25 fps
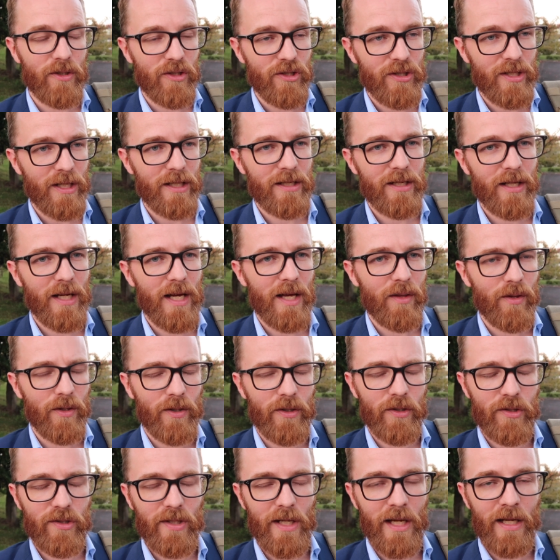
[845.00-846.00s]
to sit together and
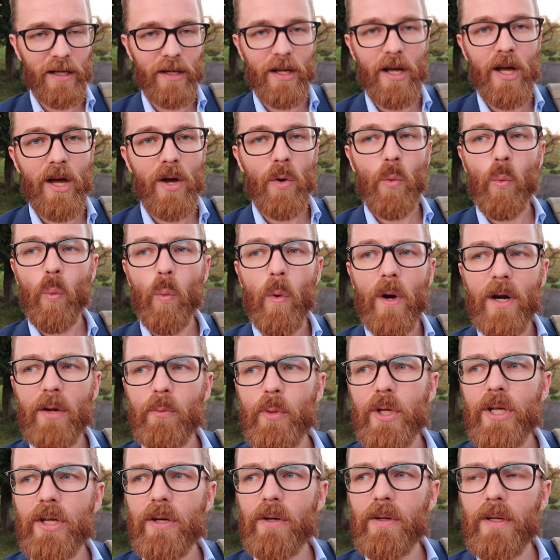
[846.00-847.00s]
understand what are
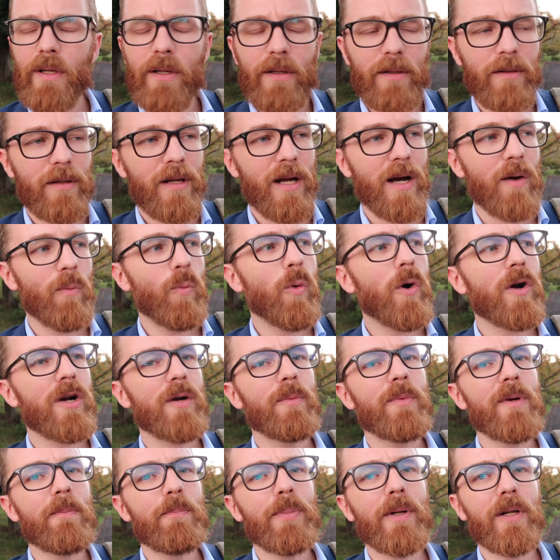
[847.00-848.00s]
we good at and what
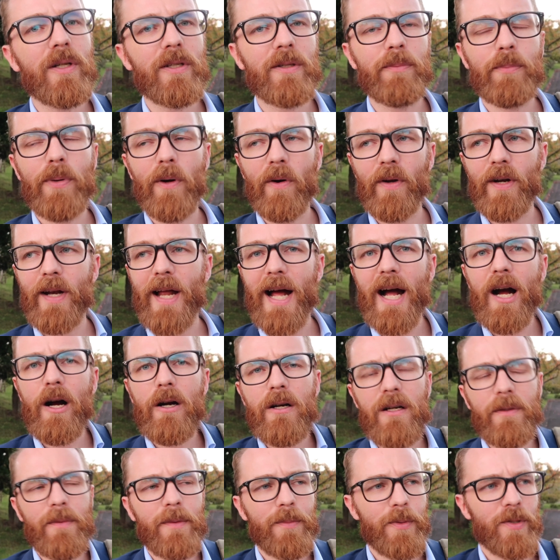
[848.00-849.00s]
can we build upon and how
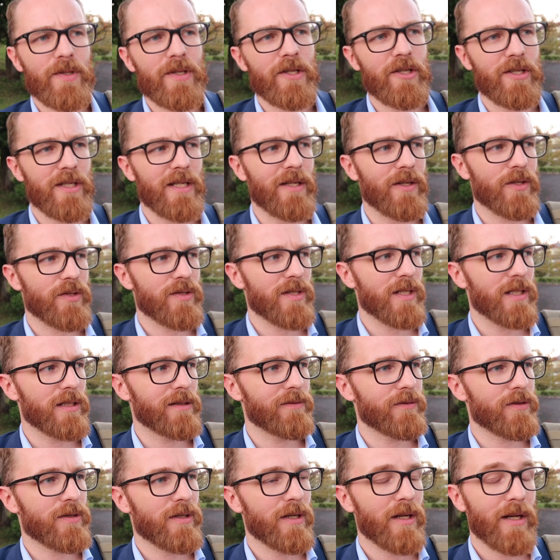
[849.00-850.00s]
can we position
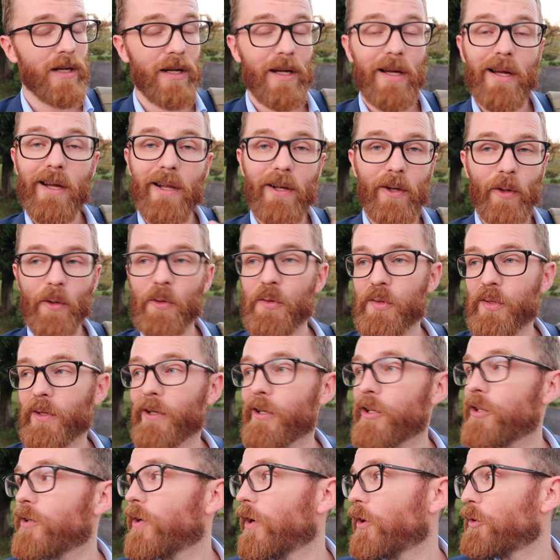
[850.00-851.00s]
ourselves. Long
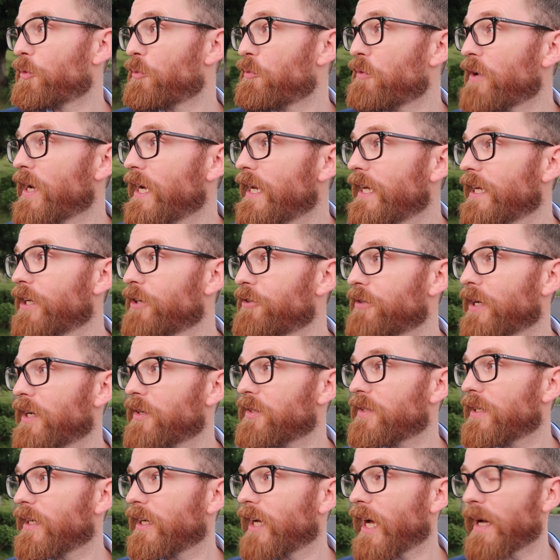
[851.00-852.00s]
story short, really
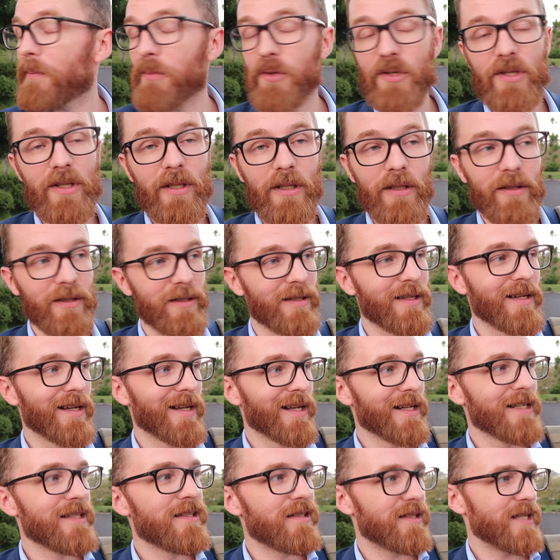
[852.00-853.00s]
interesting. I'm still
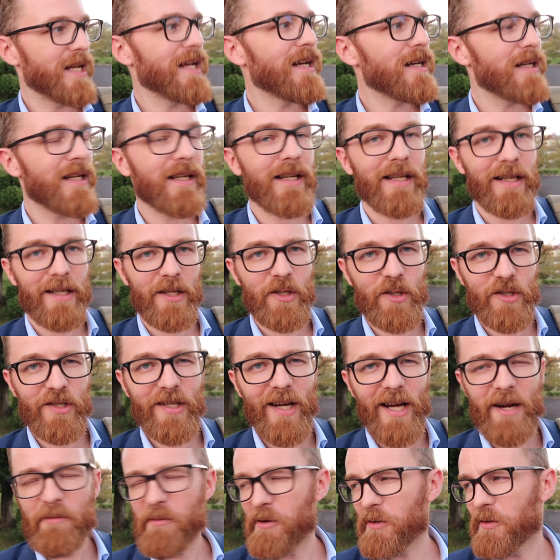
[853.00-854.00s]
tingling in
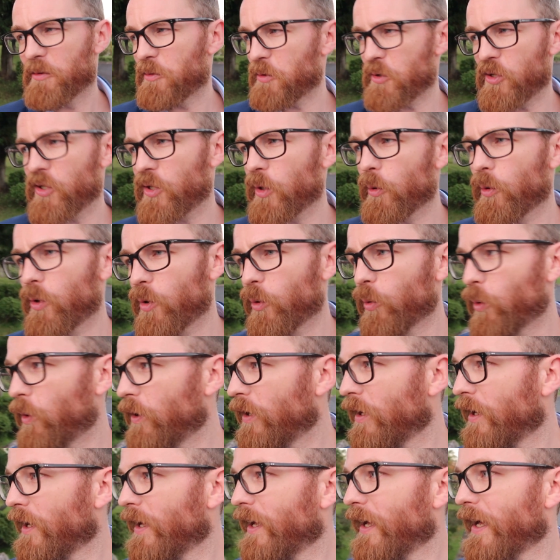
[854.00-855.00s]
excitement because it was so cool
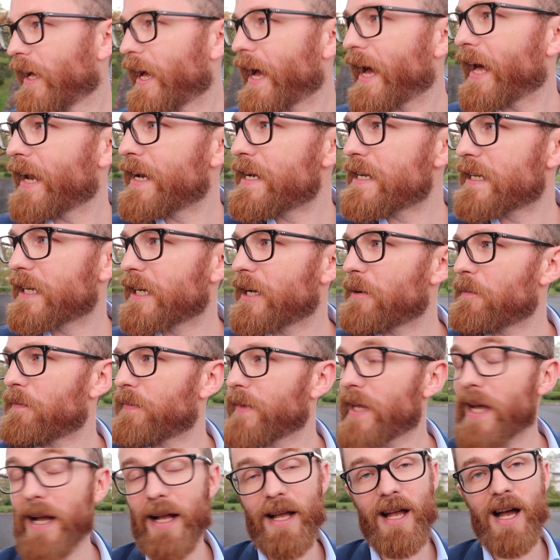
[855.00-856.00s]
and um,
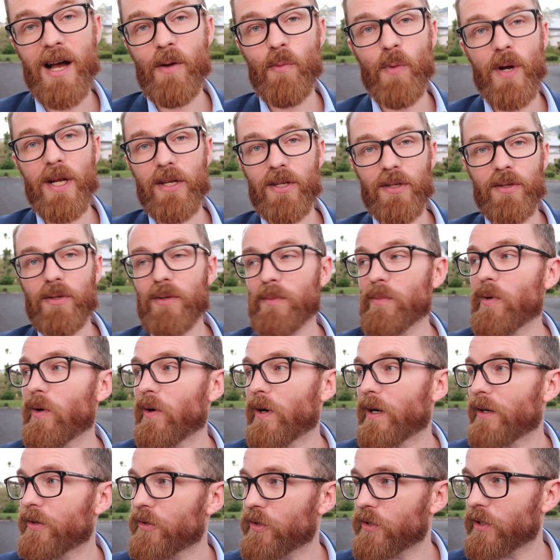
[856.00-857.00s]
yeah, can't wait to do
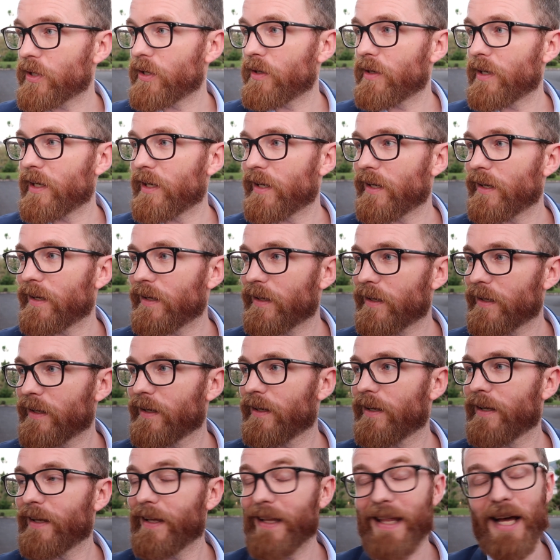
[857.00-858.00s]
more. So uh,
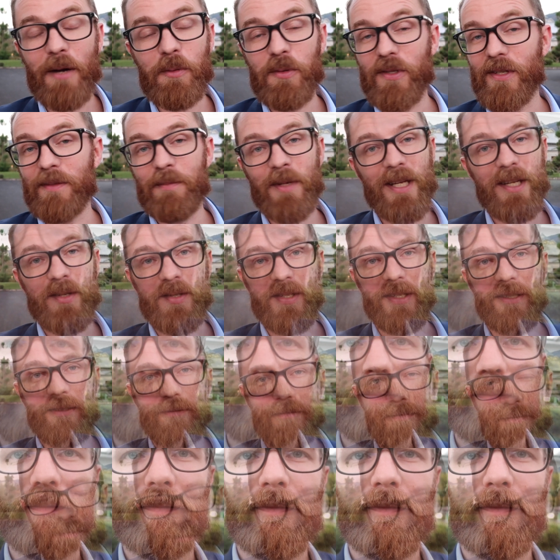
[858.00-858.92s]
that was amazing.